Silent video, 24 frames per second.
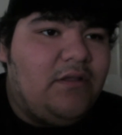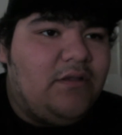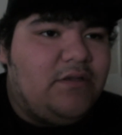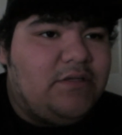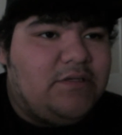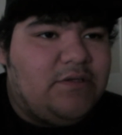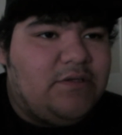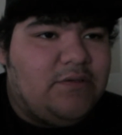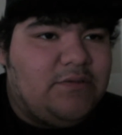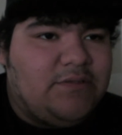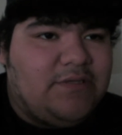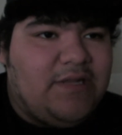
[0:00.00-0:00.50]

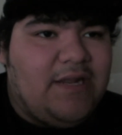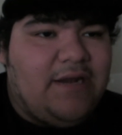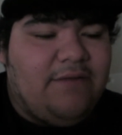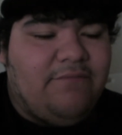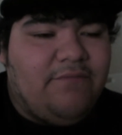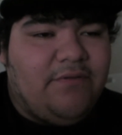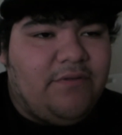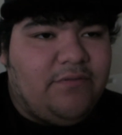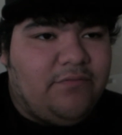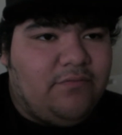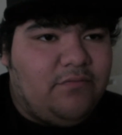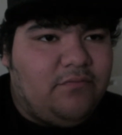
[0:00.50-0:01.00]
So it's kind of
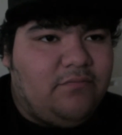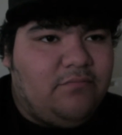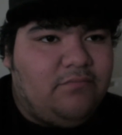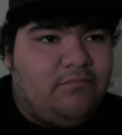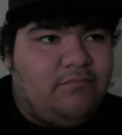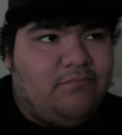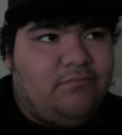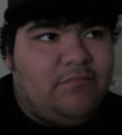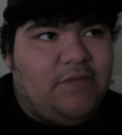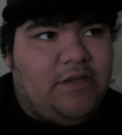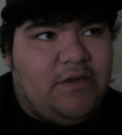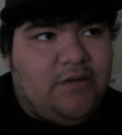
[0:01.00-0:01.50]
a,
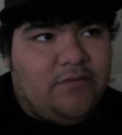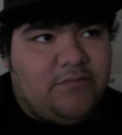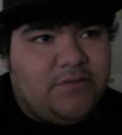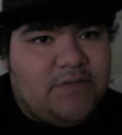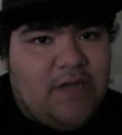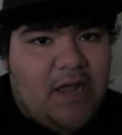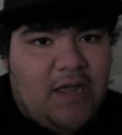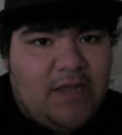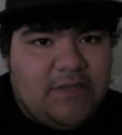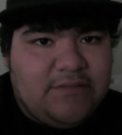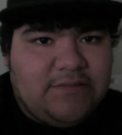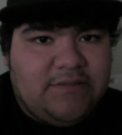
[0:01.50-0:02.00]
you know,
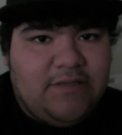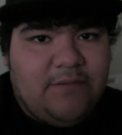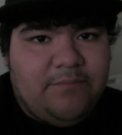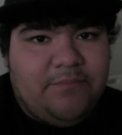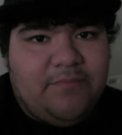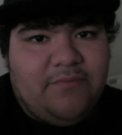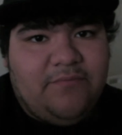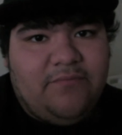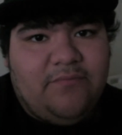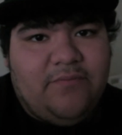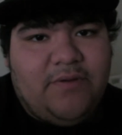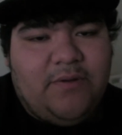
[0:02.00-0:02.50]
toss up
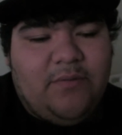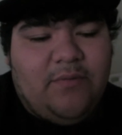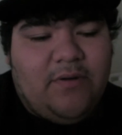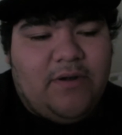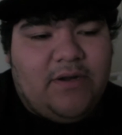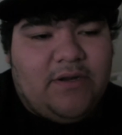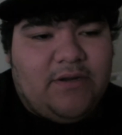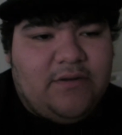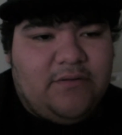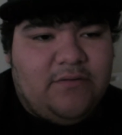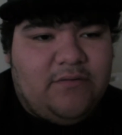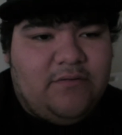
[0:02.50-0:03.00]
if we want
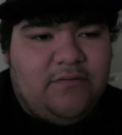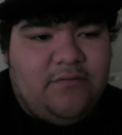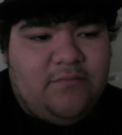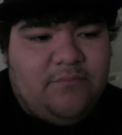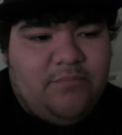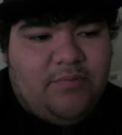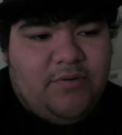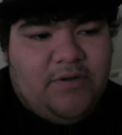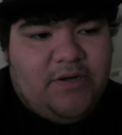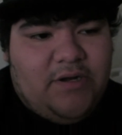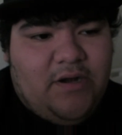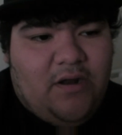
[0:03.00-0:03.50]
to
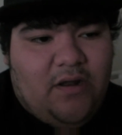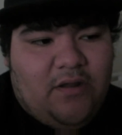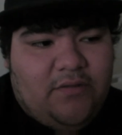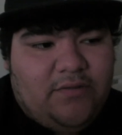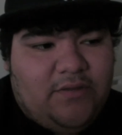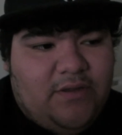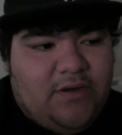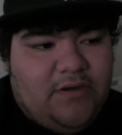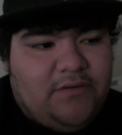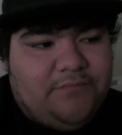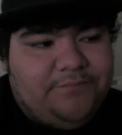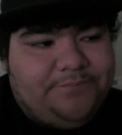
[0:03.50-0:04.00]
put it on
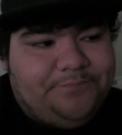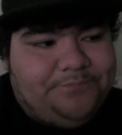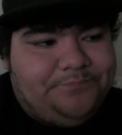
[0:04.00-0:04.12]
there.